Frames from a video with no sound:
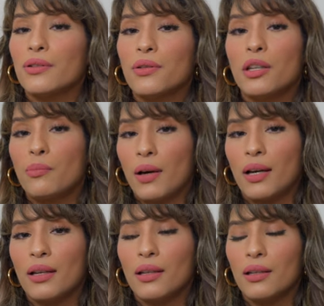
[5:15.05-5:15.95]
actually
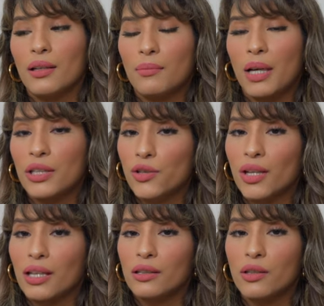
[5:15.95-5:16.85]
buy my
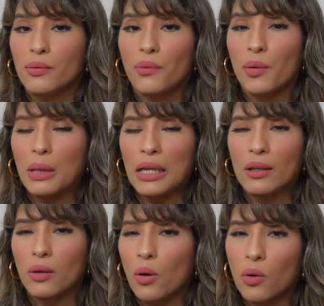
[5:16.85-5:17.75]
jeans from
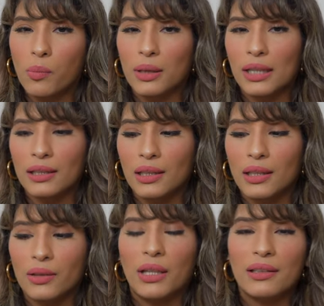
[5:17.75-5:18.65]
like local
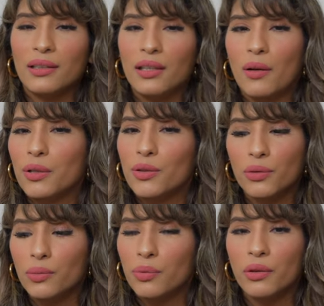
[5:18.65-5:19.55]
places, places that were
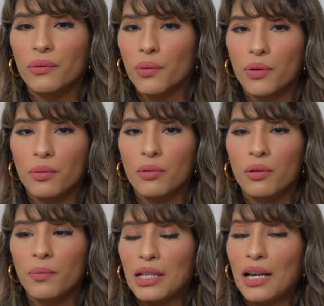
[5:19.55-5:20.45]
super
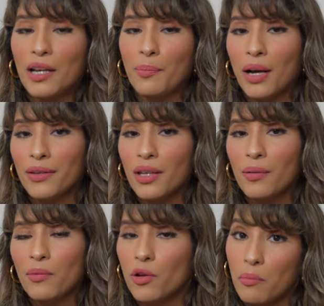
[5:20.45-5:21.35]
affordable. And I bought
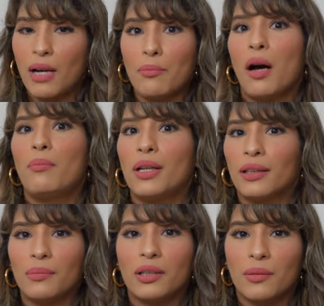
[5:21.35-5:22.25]
them or my mom
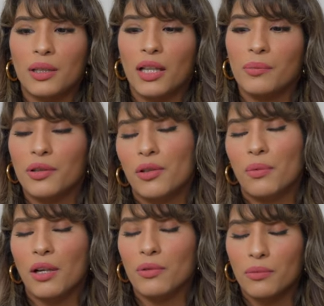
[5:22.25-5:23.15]
bought them sometimes, you know,
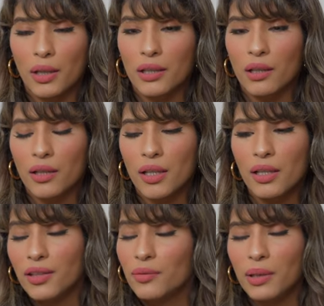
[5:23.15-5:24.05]
when I was way
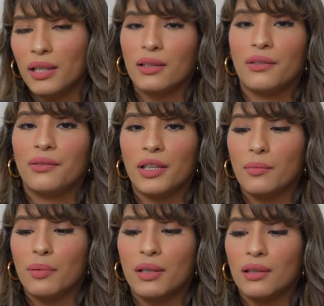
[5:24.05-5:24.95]
younger, just because they
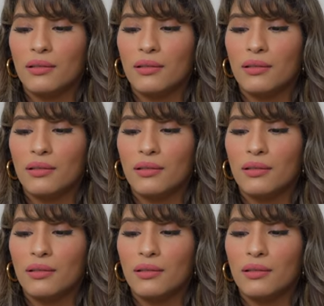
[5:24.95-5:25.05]
fit, but